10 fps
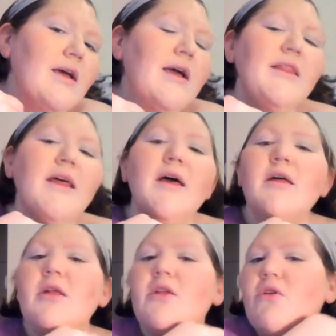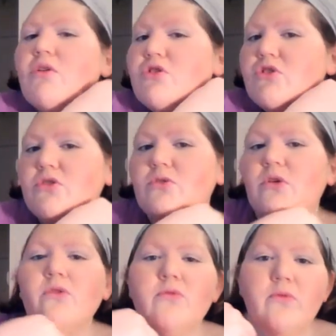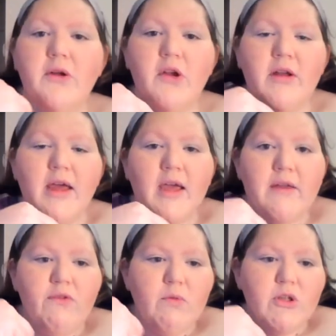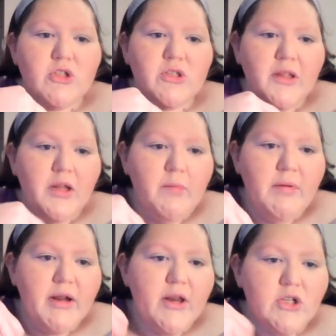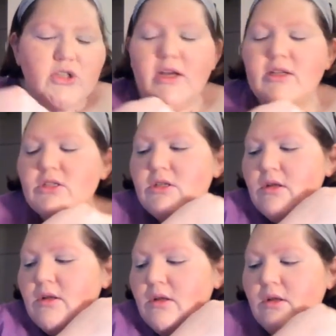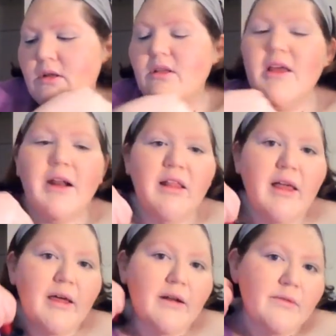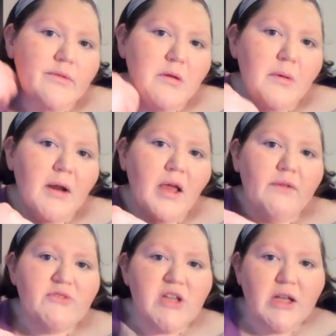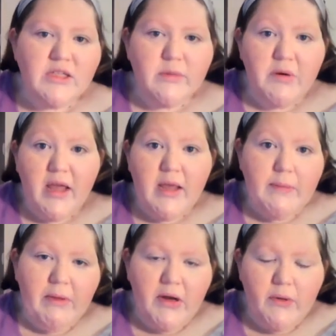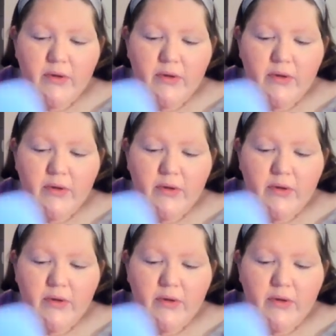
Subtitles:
And you can just go around your neck, and if you want, just a little bit on your chest. Not a lot. Depending on if it's a hot summer day, you probably don't